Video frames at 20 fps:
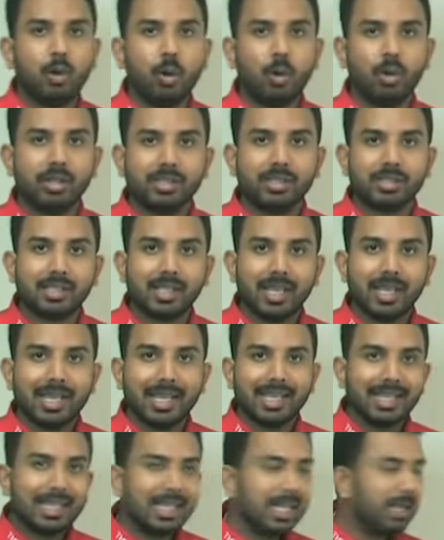goals,
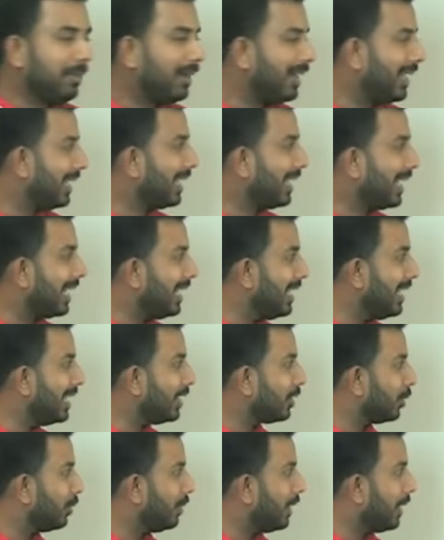he made it
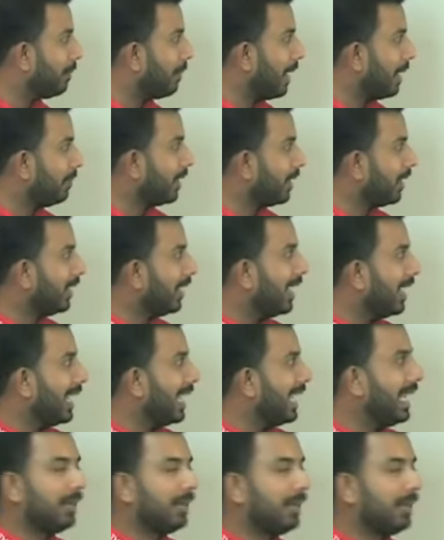clear to me, Pathman,
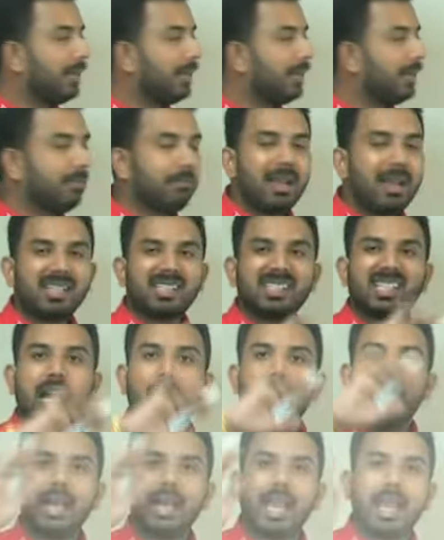it must
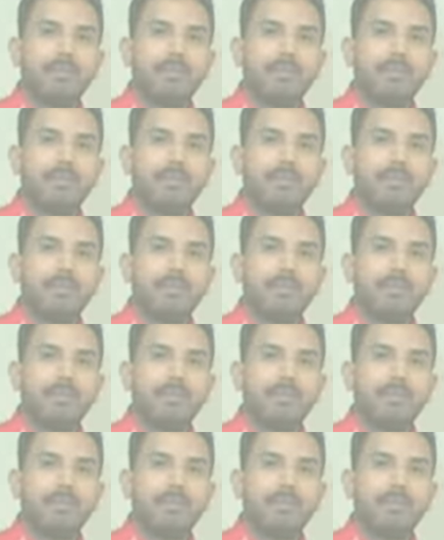cover